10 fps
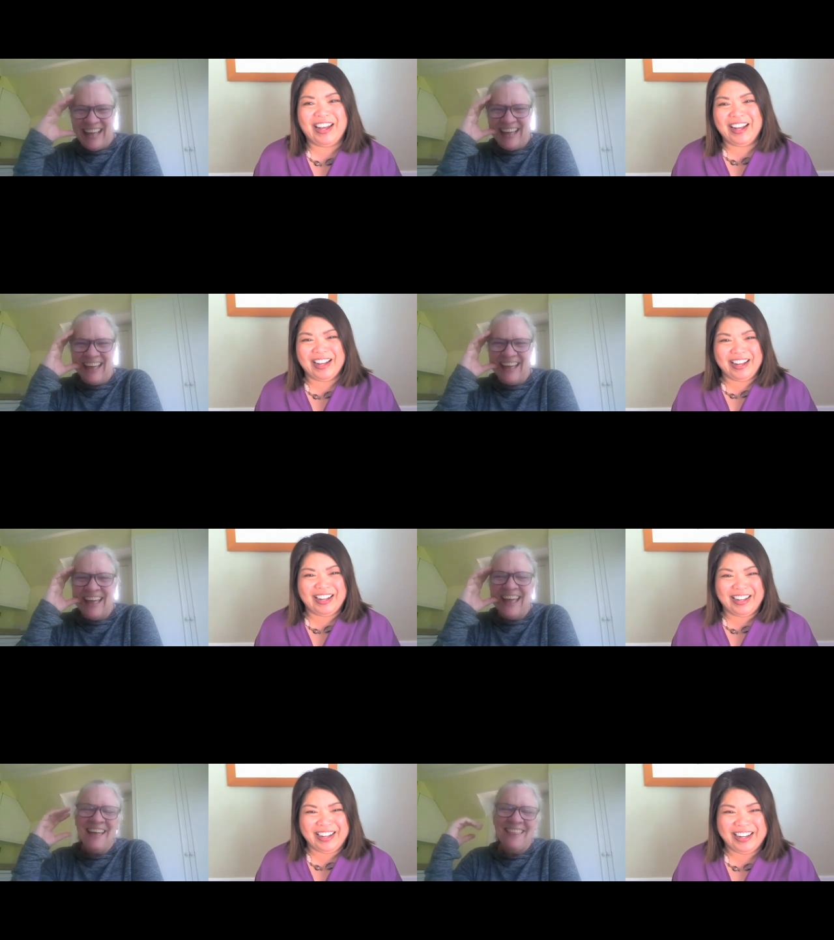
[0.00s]

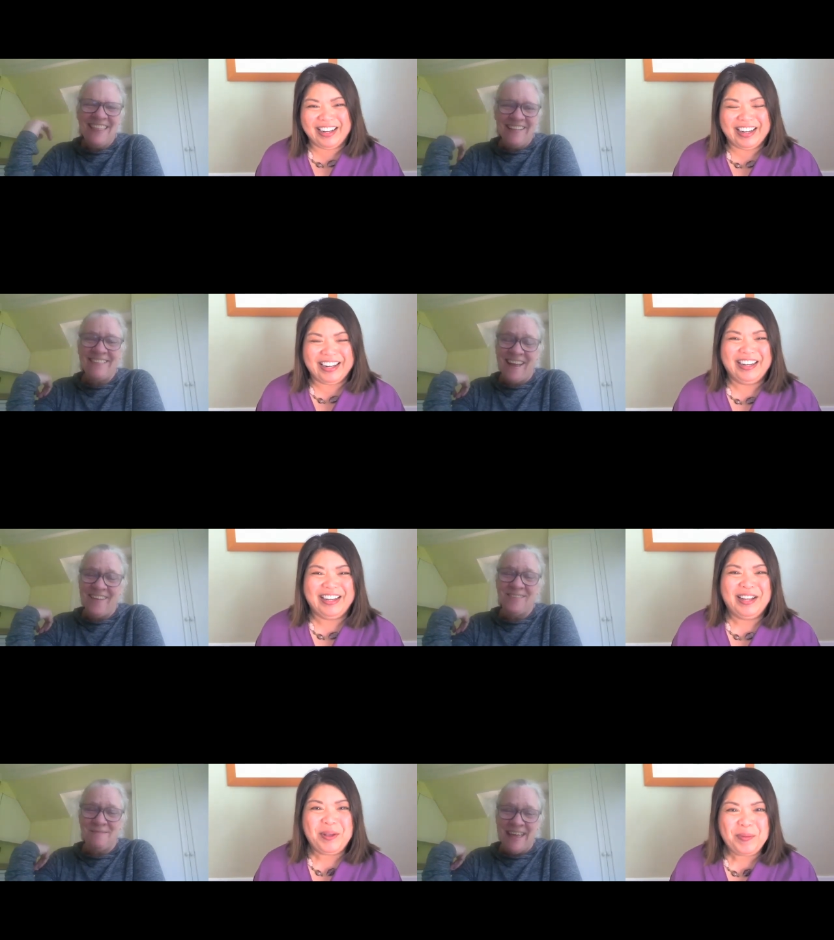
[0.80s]
Speaker 1: that
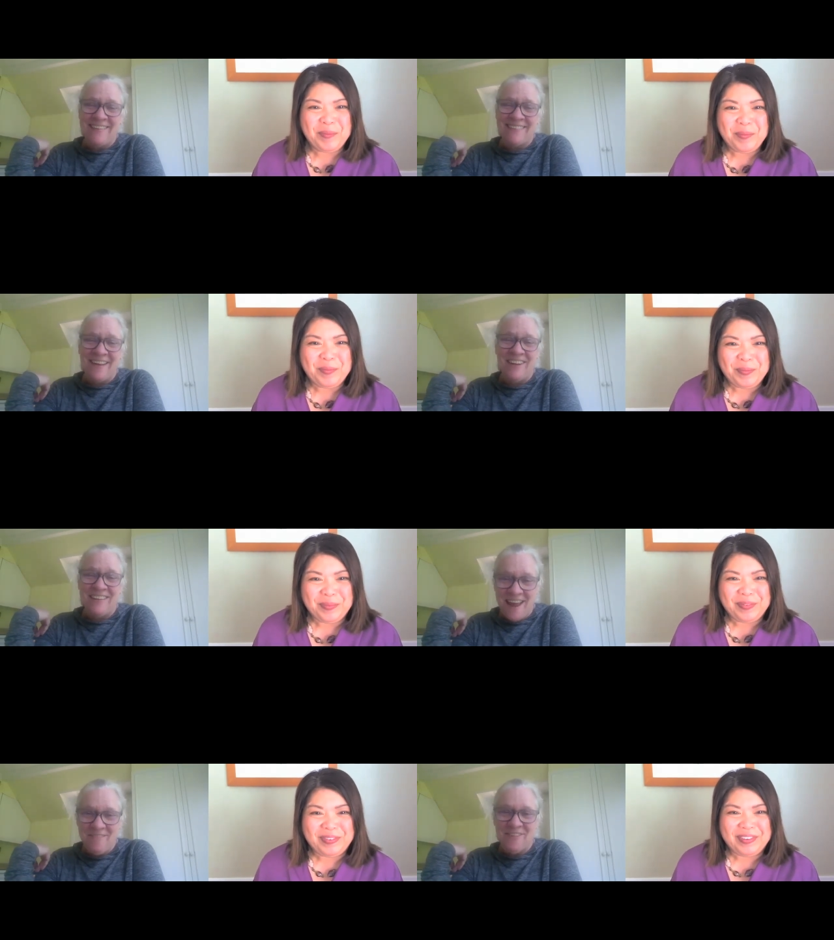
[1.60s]
sounds amazing. I'm
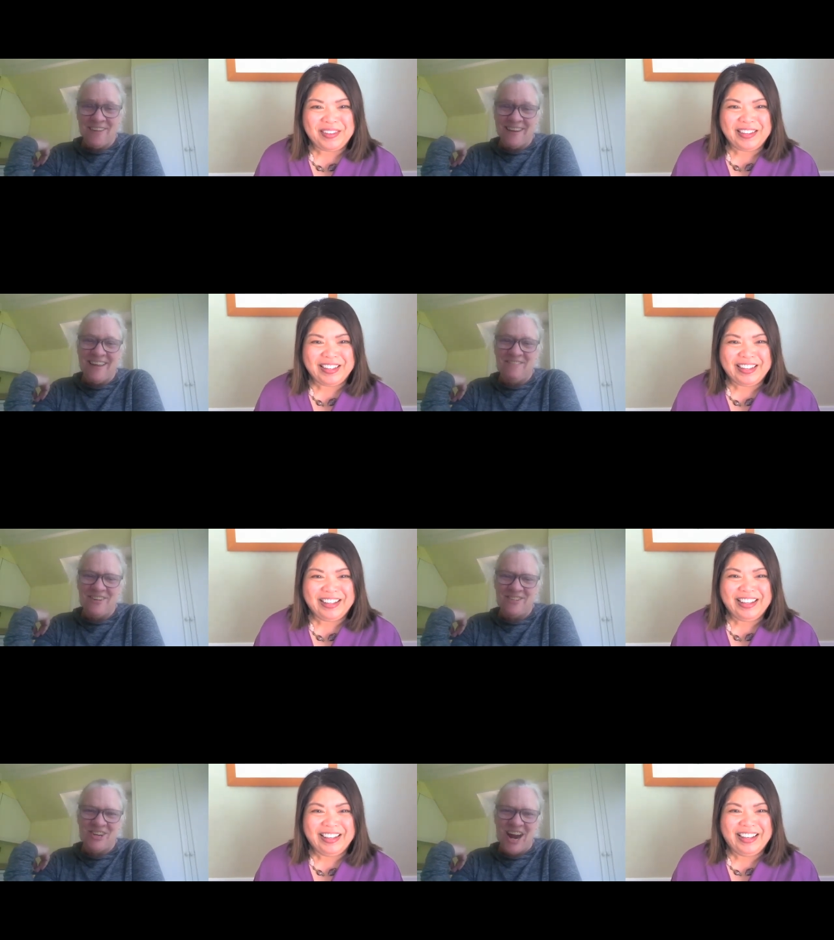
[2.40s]
definitely going to give it
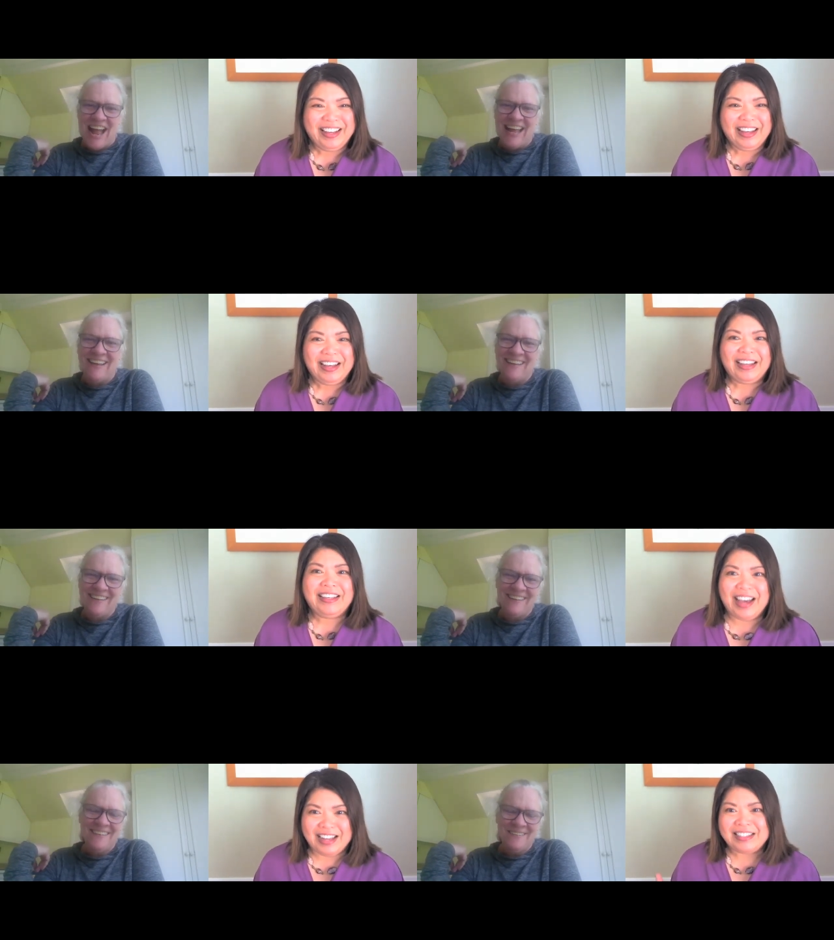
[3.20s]
a try.
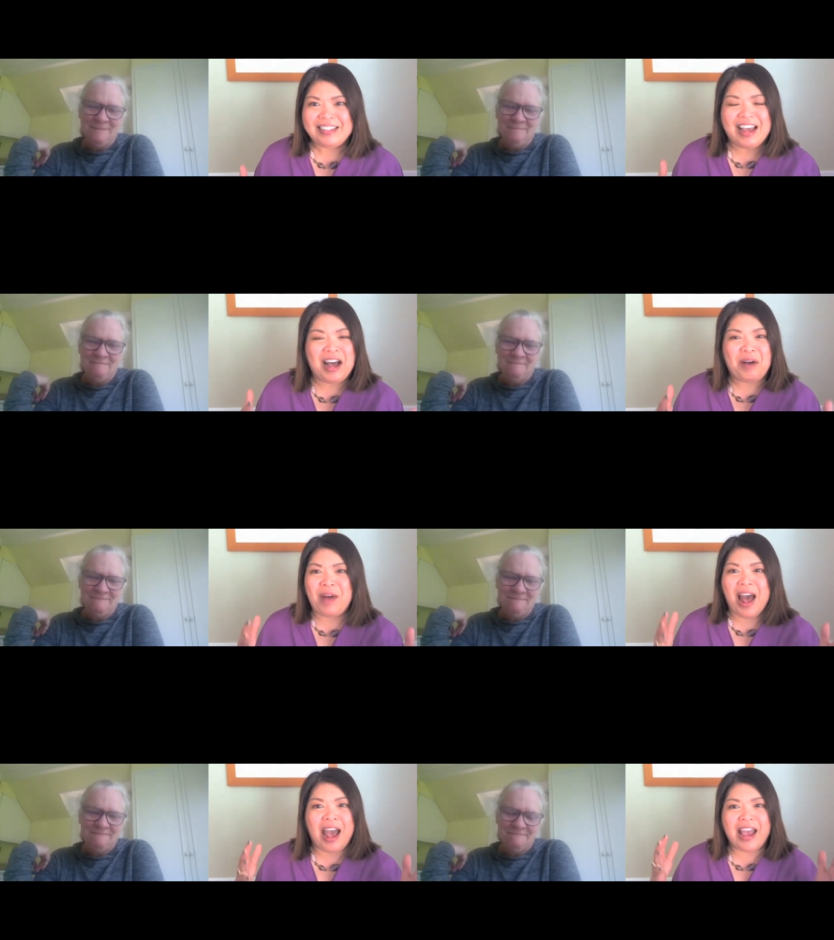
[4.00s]
Speaker 2: Yes,
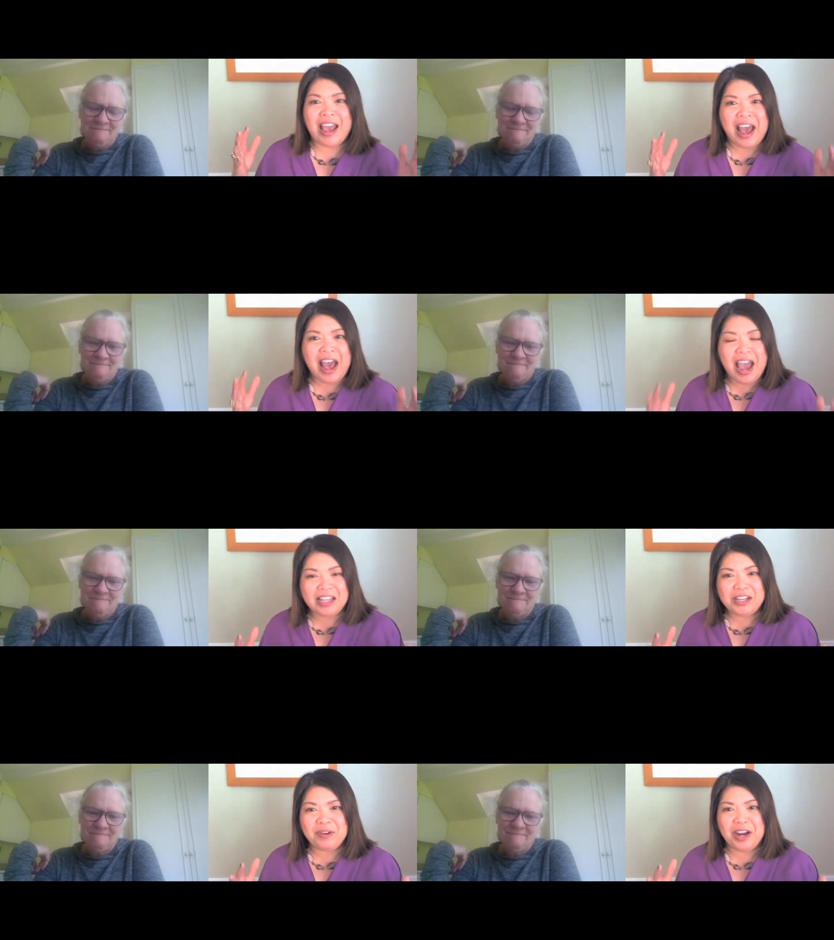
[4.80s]
um, I, I
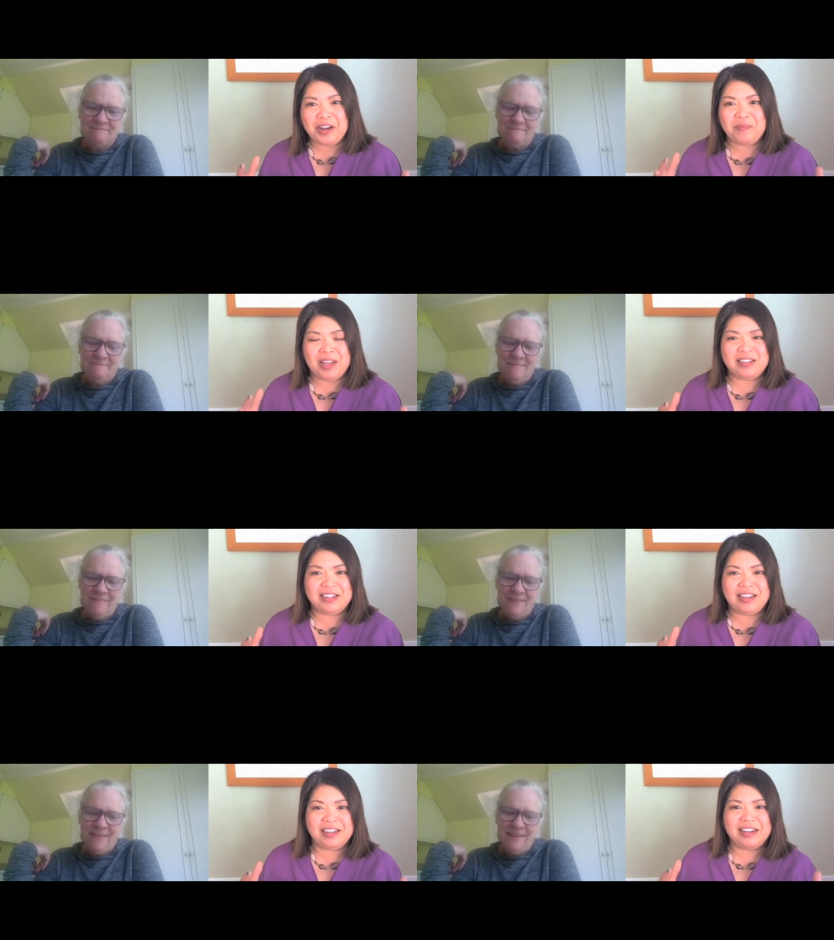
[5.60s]
highly
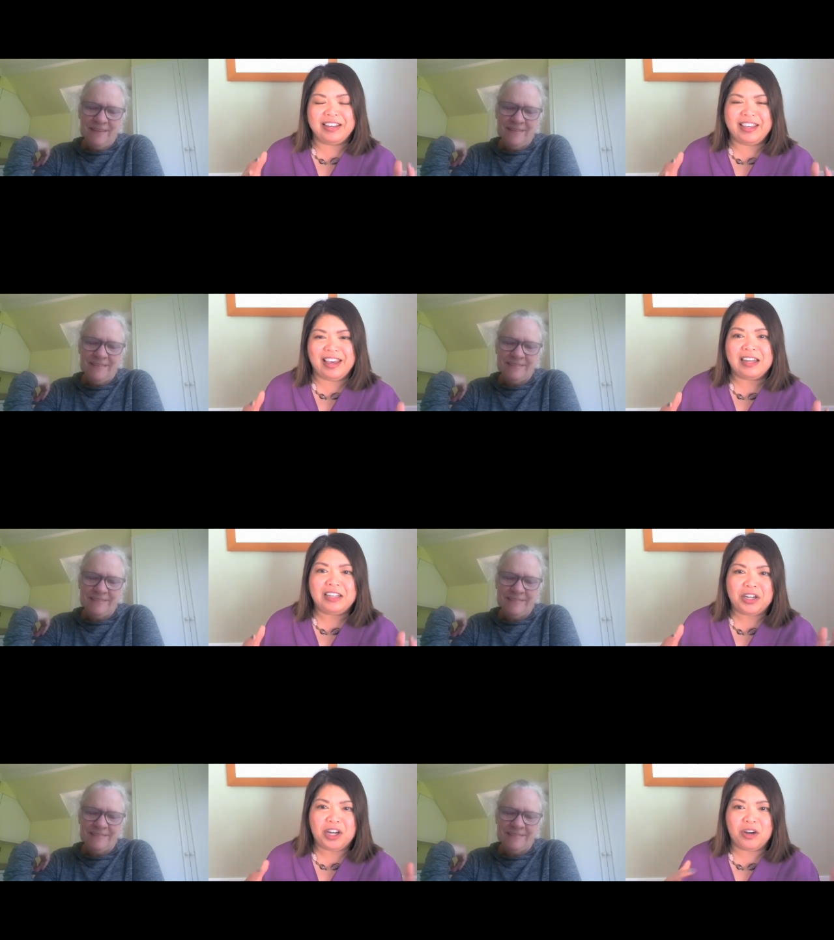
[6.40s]
recommend it.
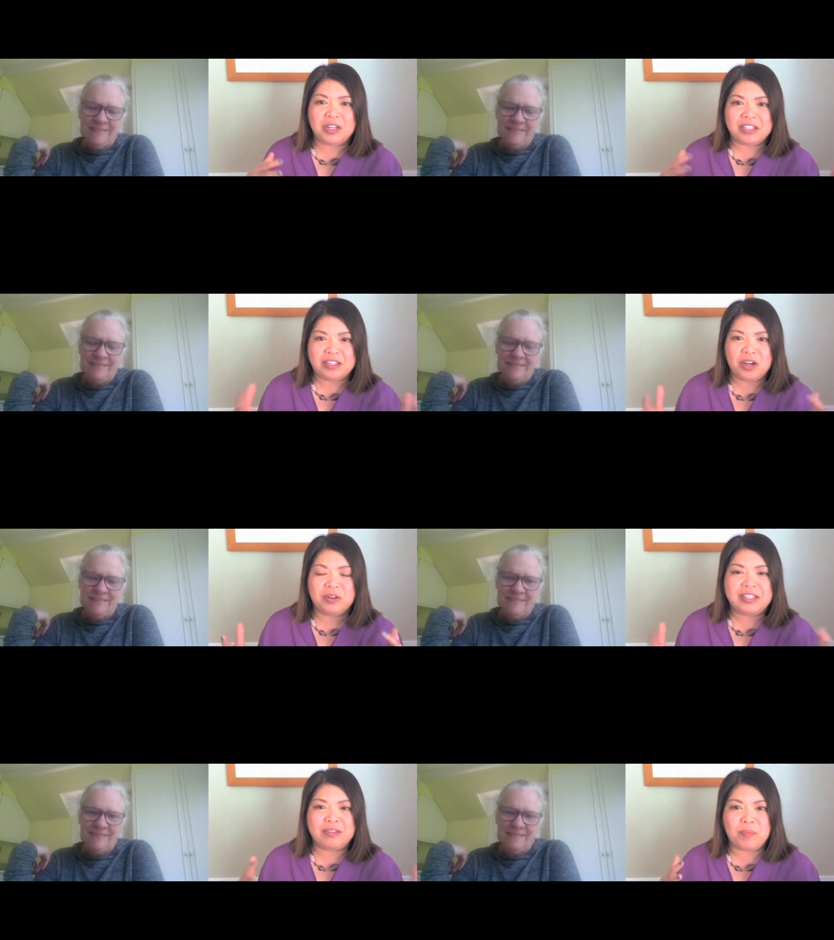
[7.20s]
Again, you know, it's
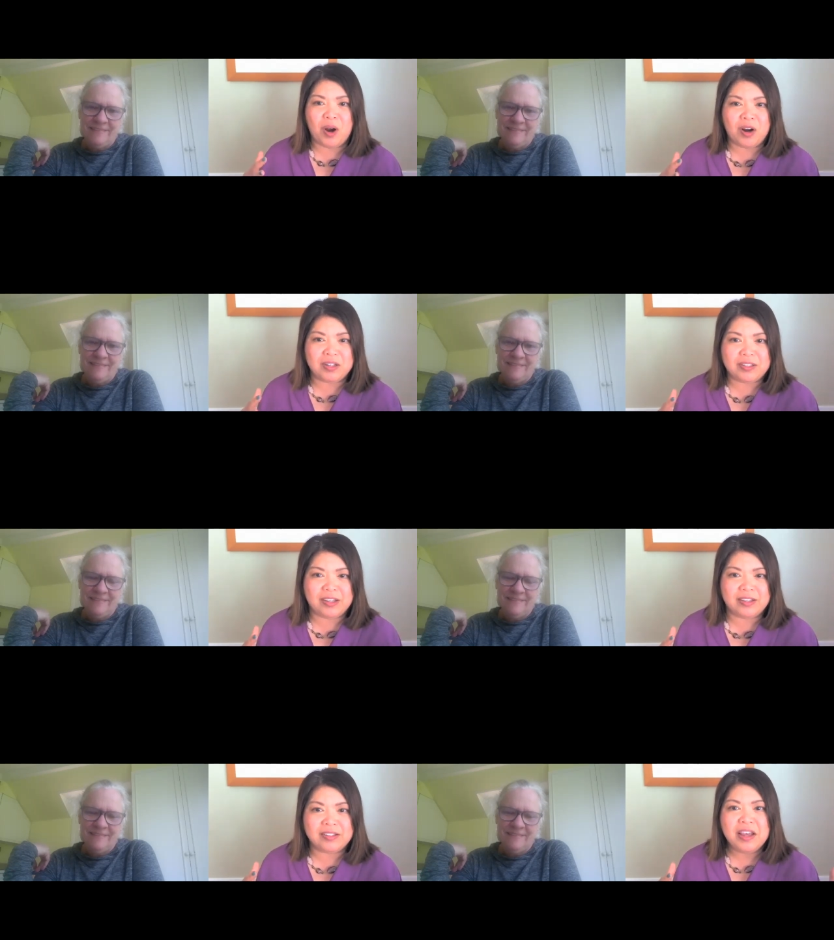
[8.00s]
known in some parts
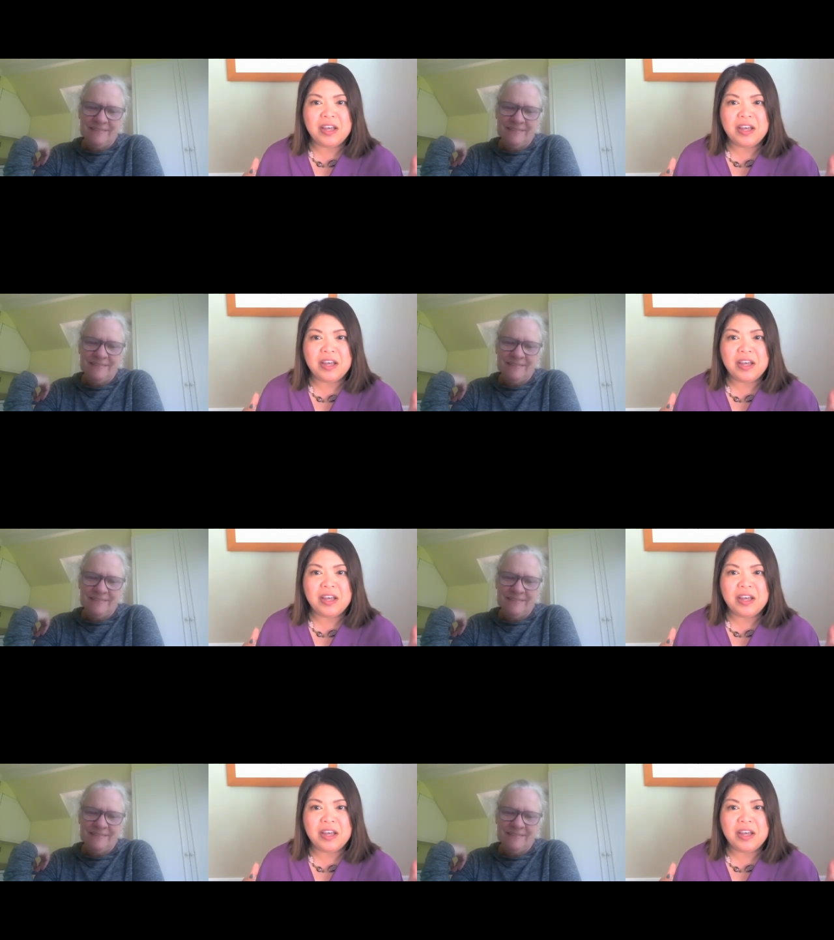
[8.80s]
as